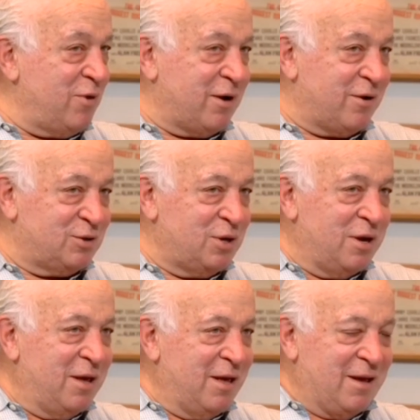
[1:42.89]
Records.
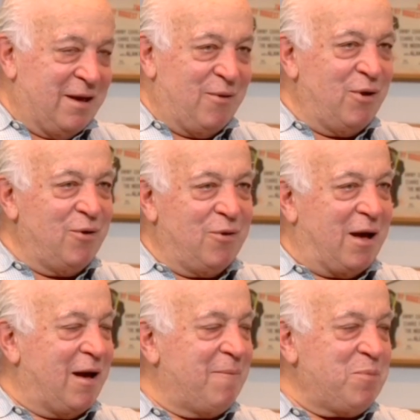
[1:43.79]
Oh,
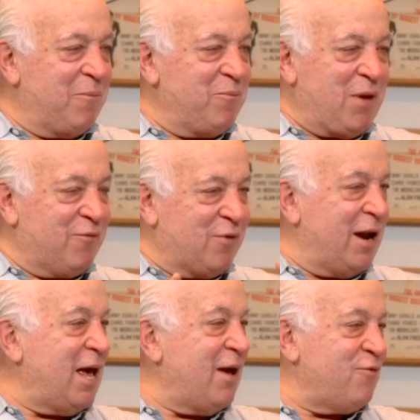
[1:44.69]
I, have
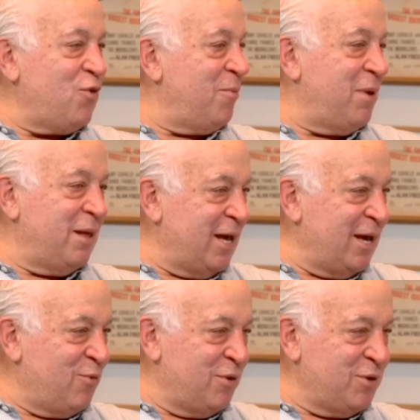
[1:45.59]
got to have you on my
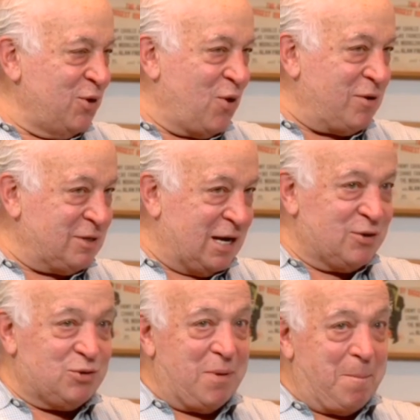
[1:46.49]
label. You know, I was like
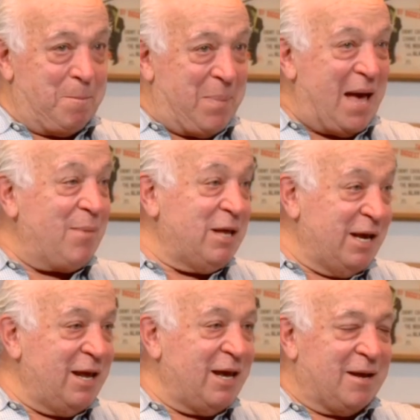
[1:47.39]
a babbling
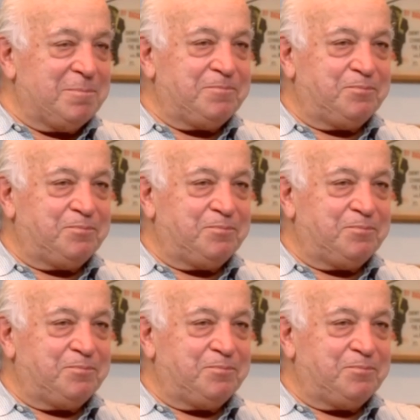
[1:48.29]
idiot.